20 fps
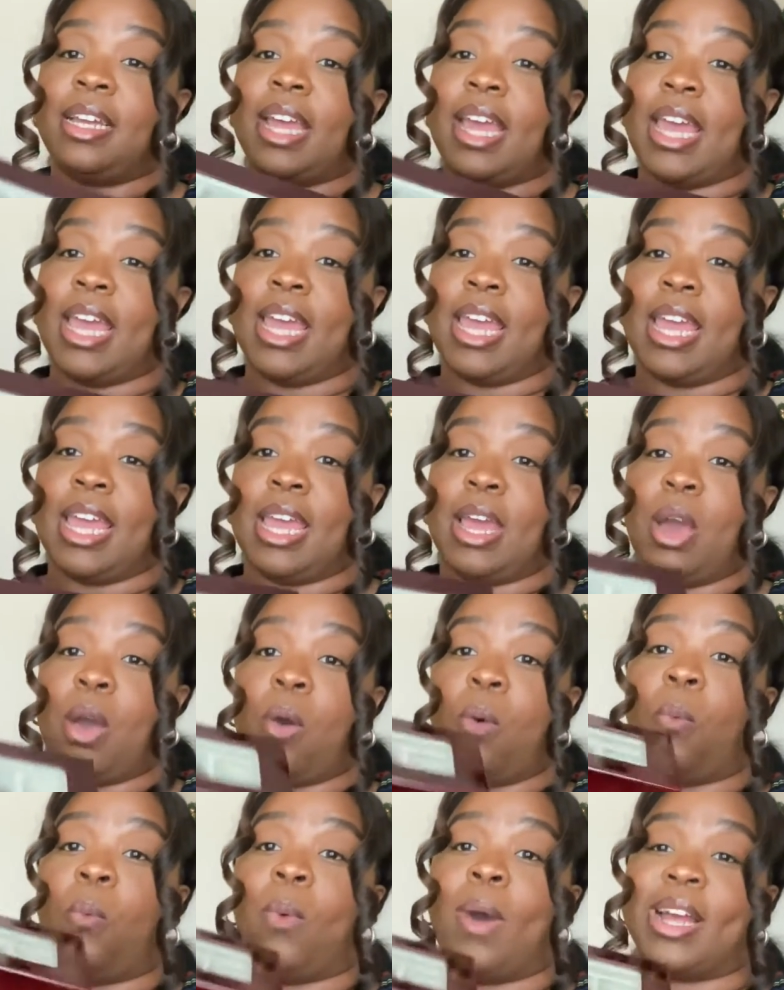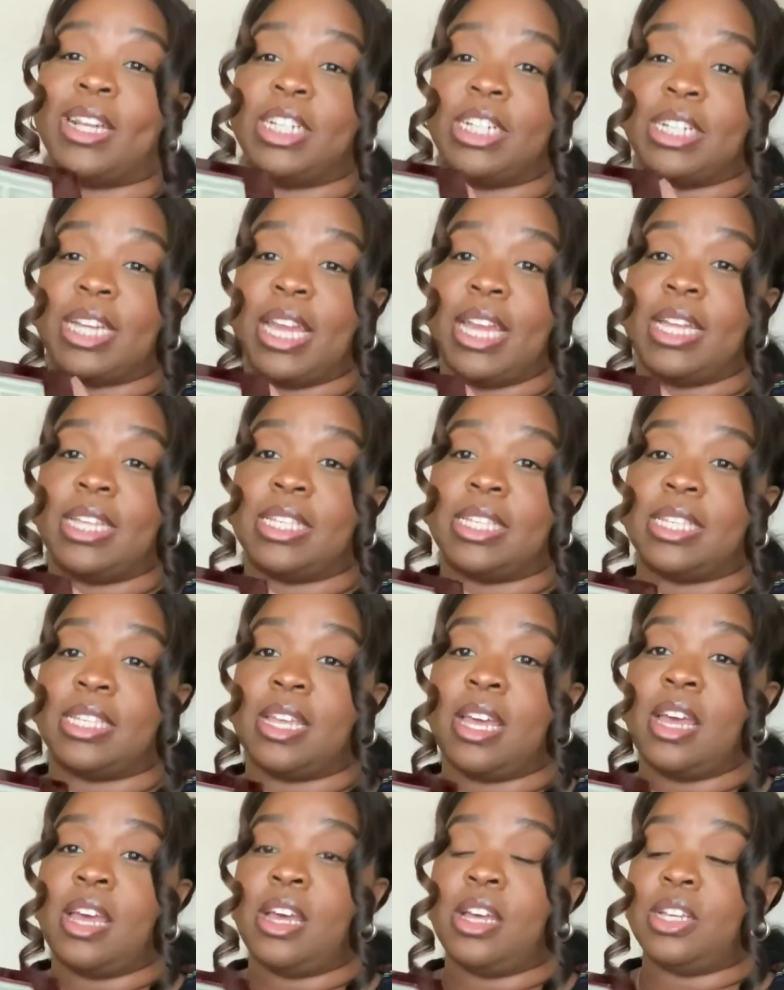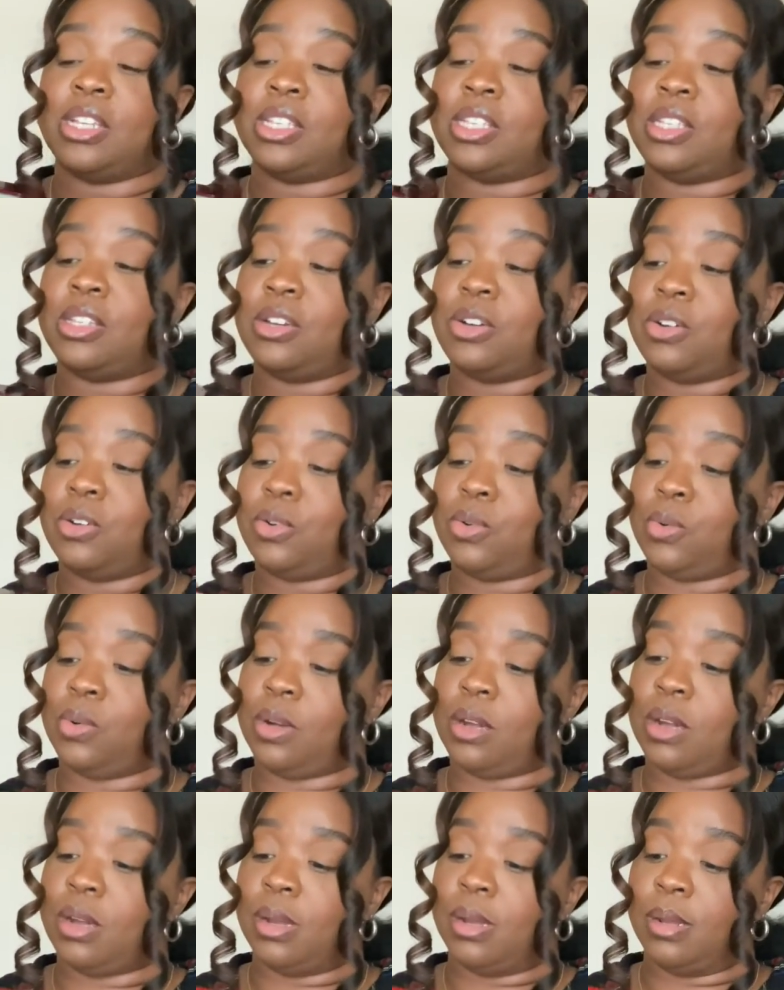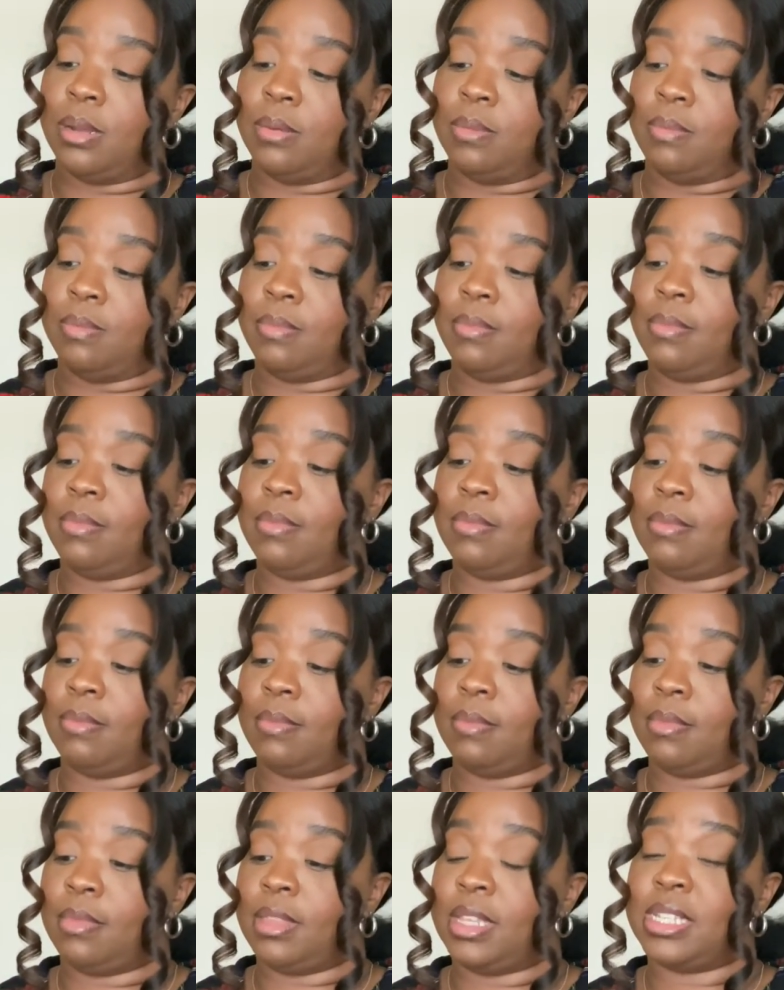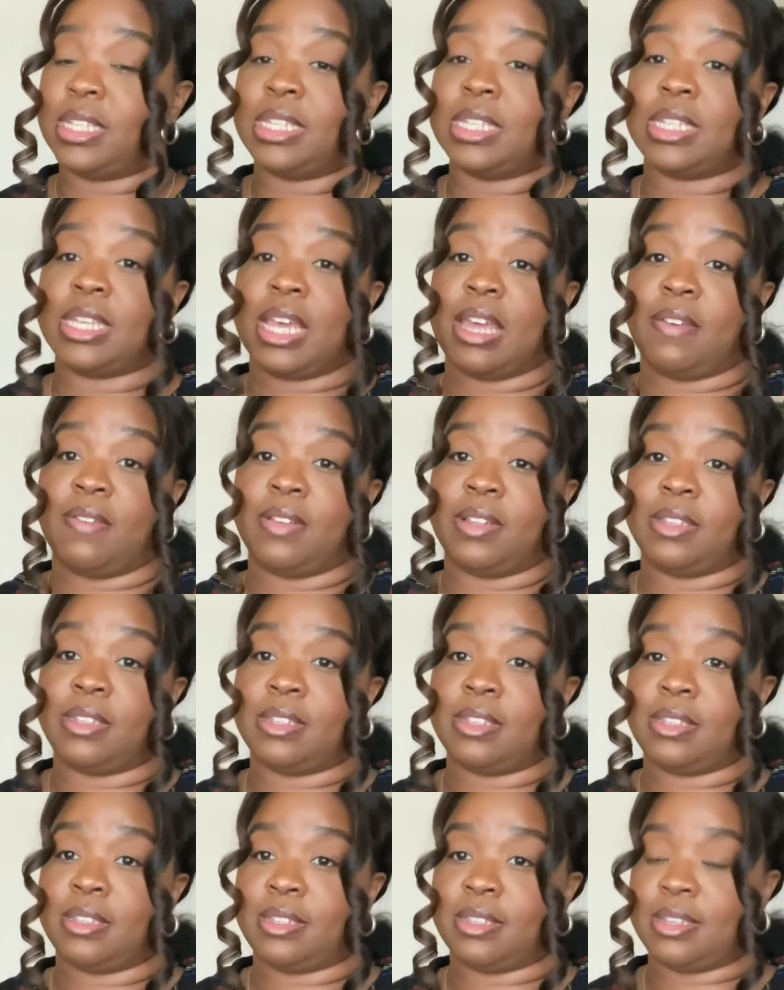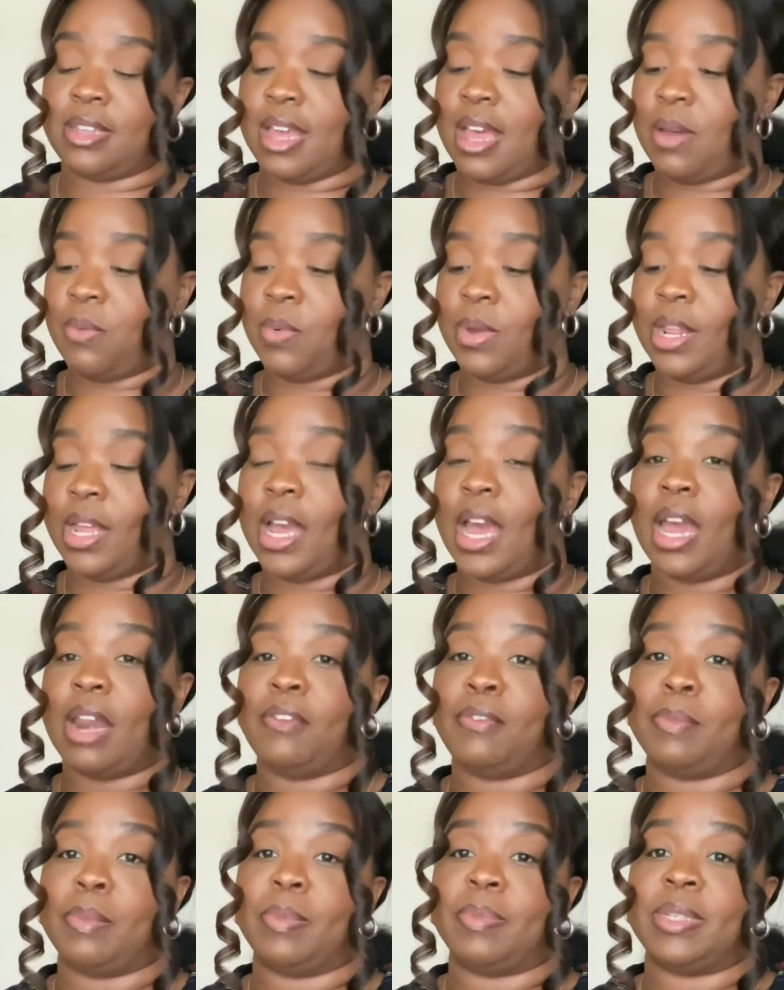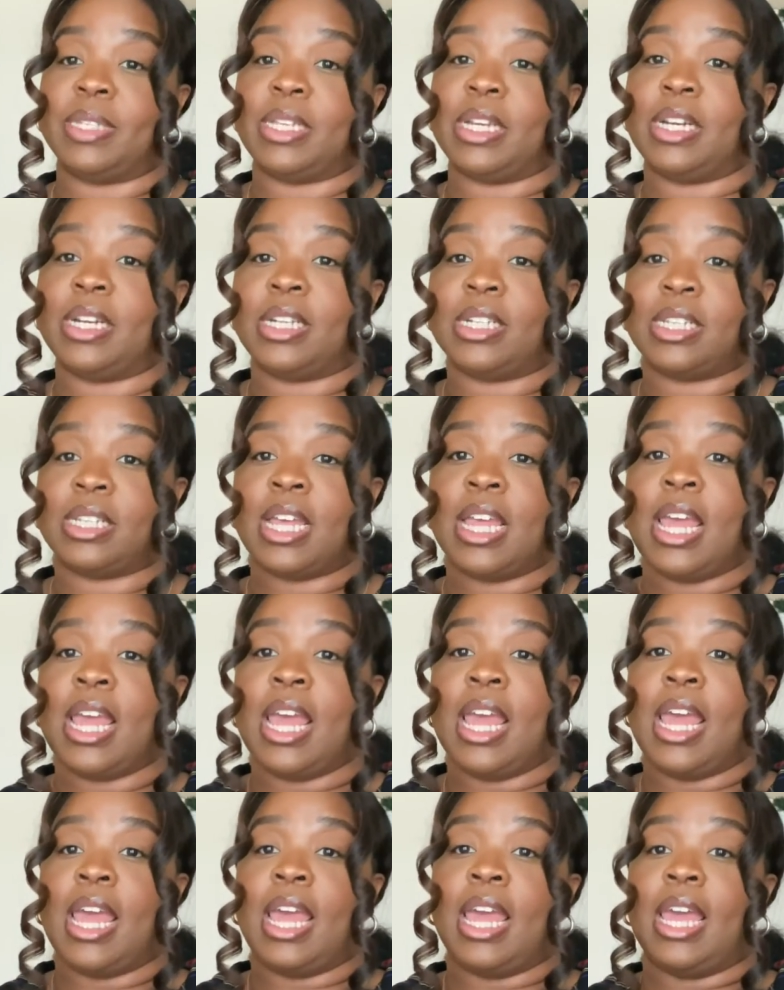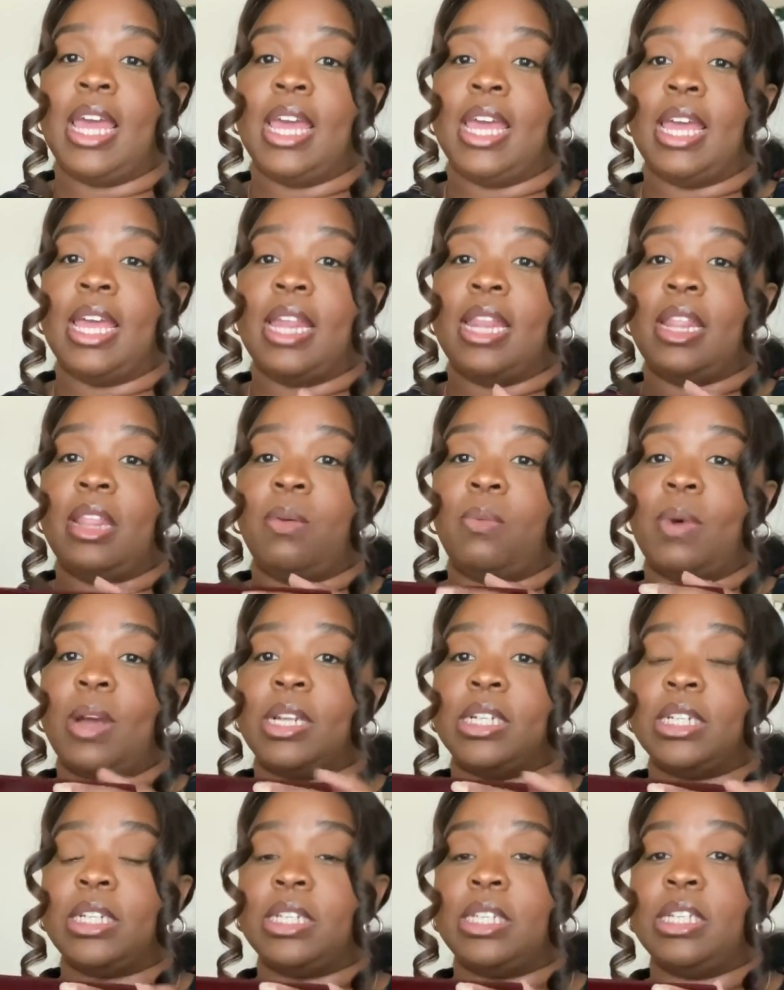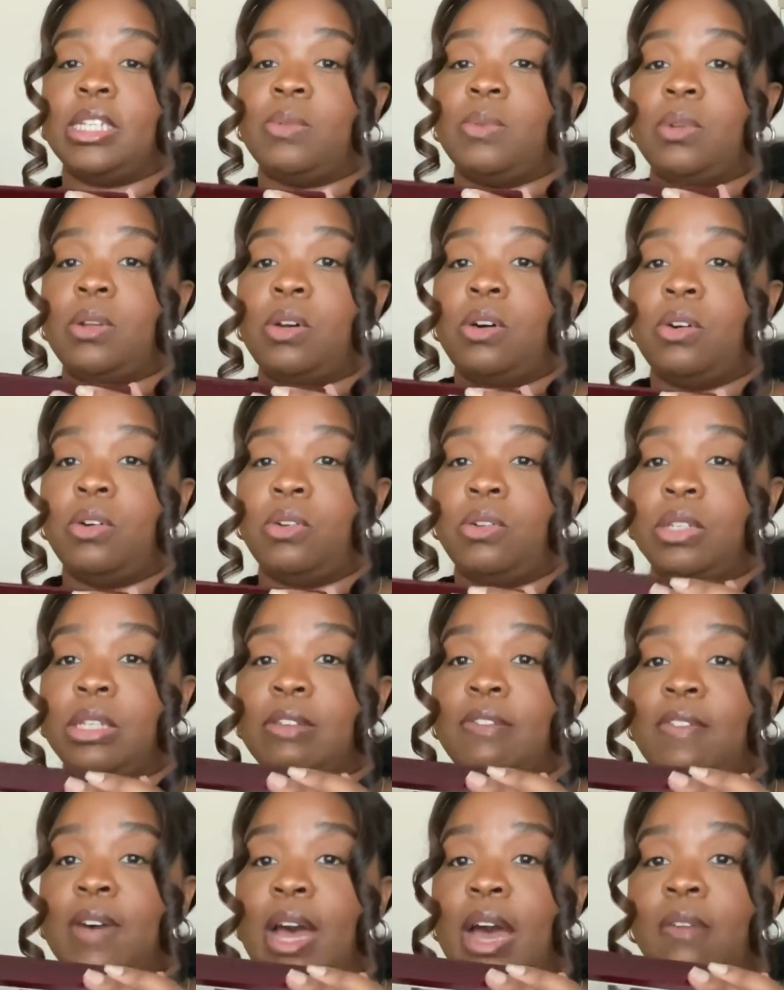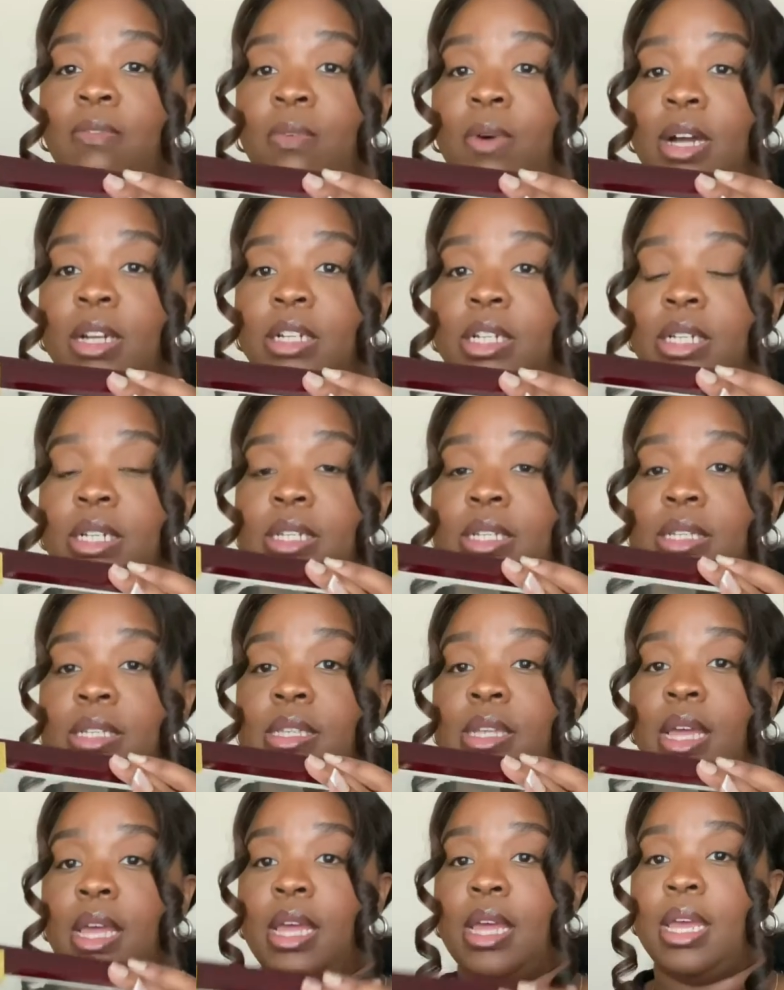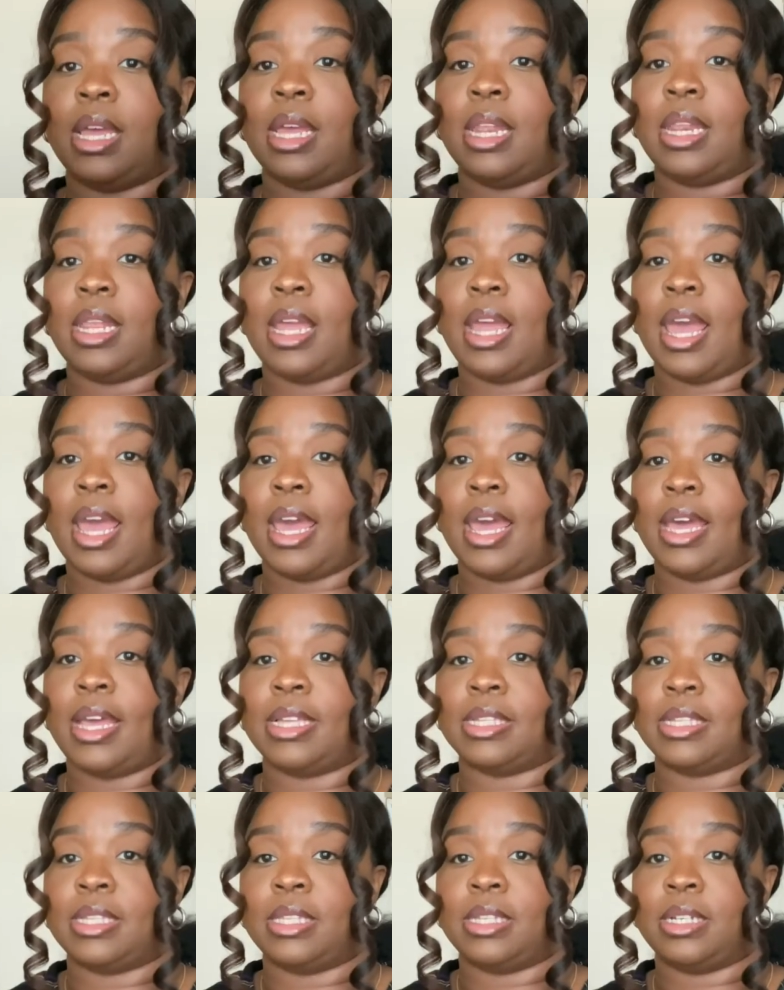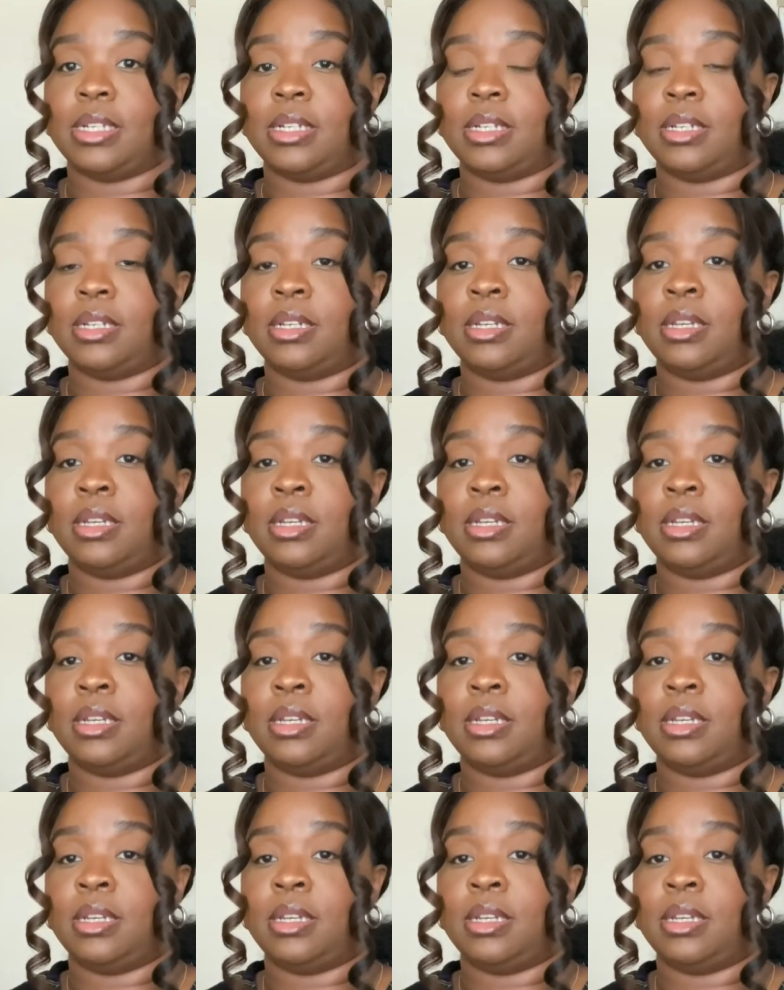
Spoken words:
a watch case. So this is Kevin's. I went and got it from upstairs. And this one holds 5 watches, and it has the